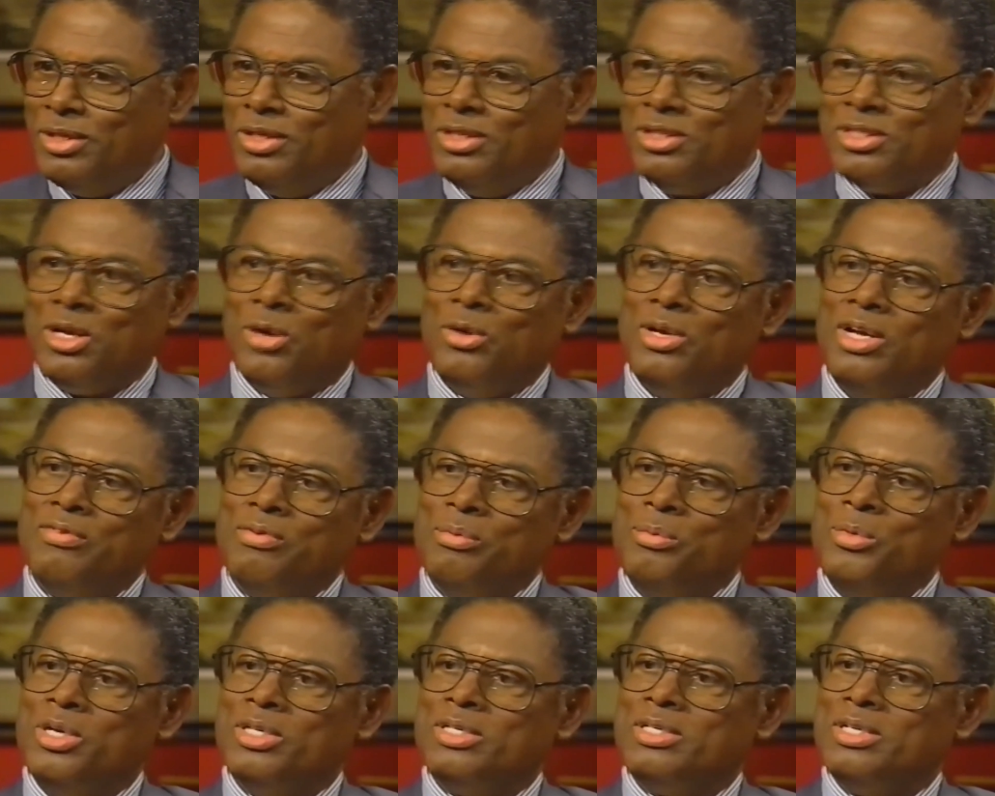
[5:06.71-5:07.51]
So
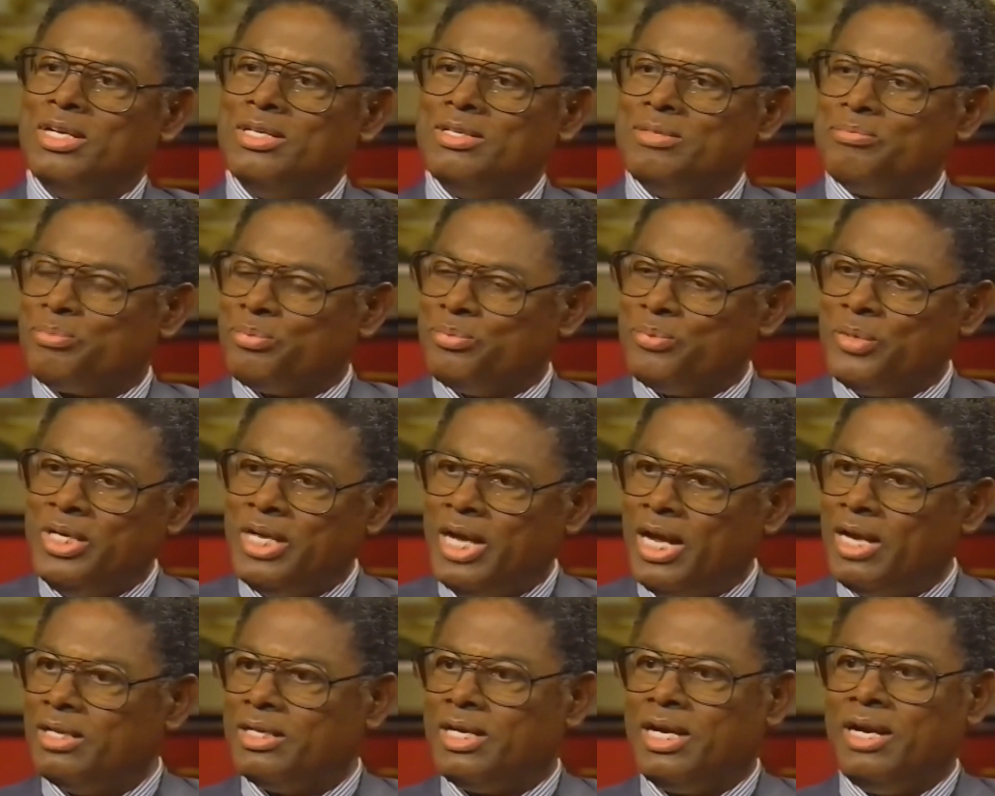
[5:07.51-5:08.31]

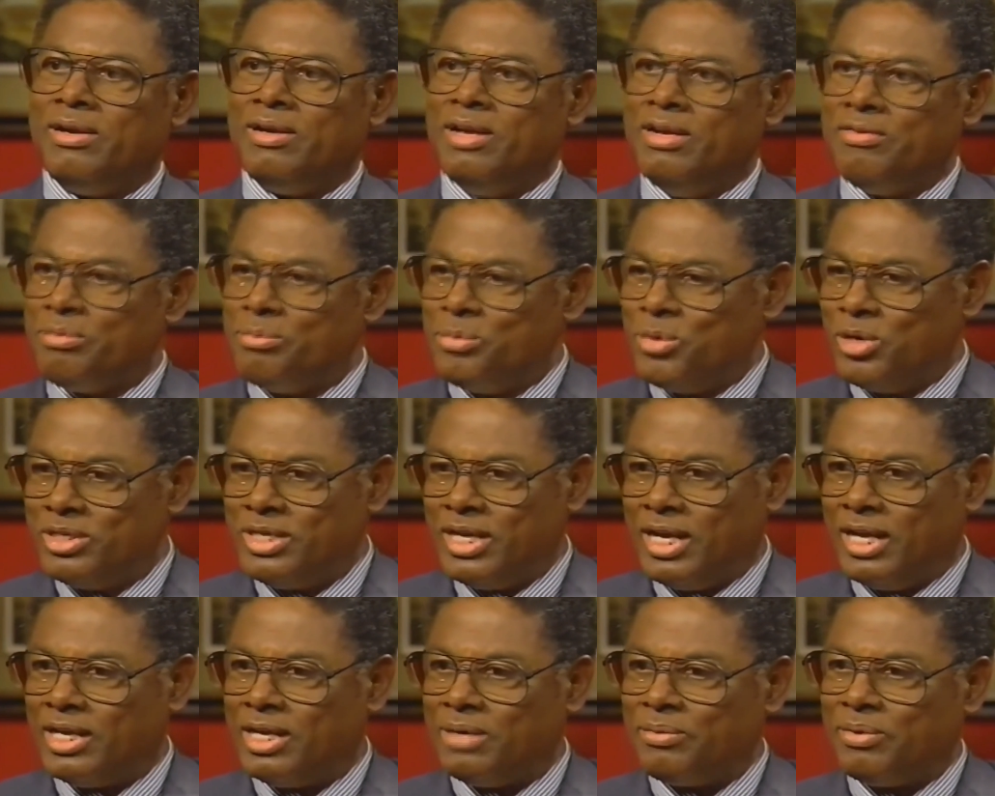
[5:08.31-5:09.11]
prenatal care and infant
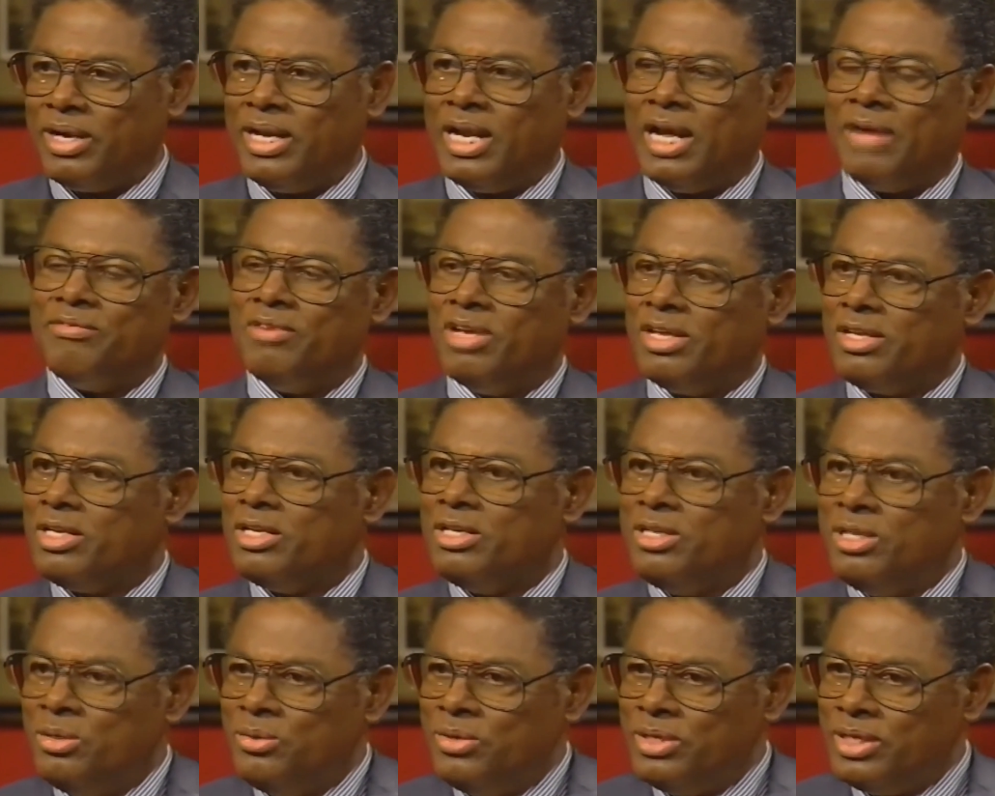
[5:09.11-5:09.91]
mortality rate have nothing
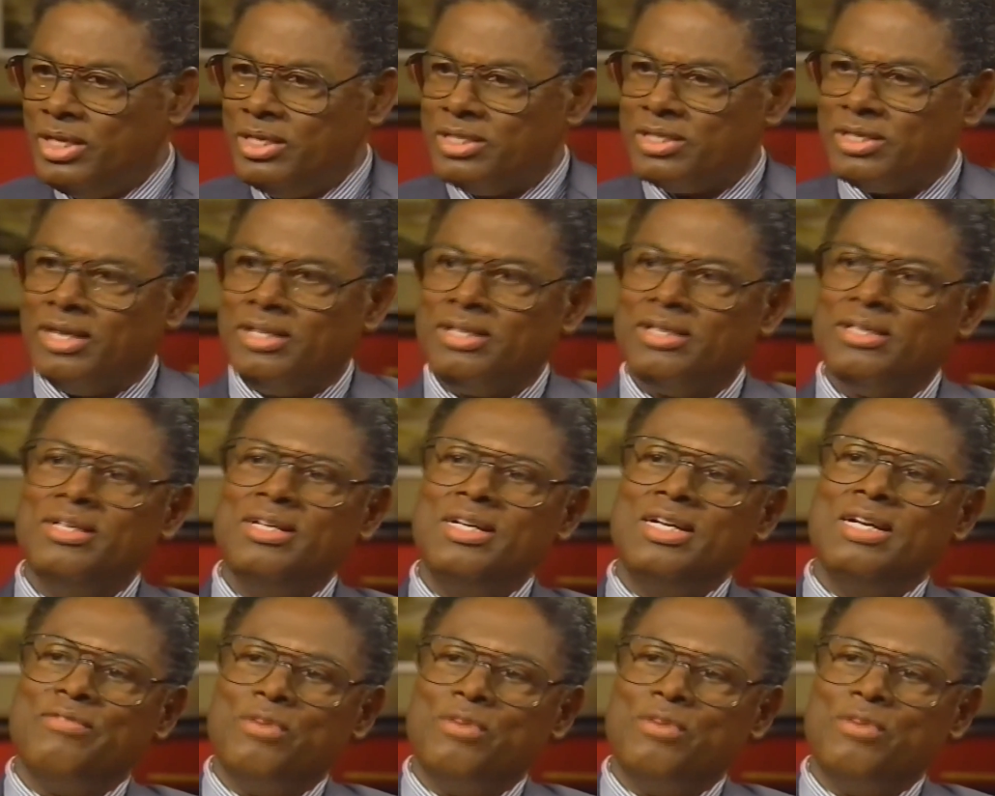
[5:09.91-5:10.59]
to do with each other.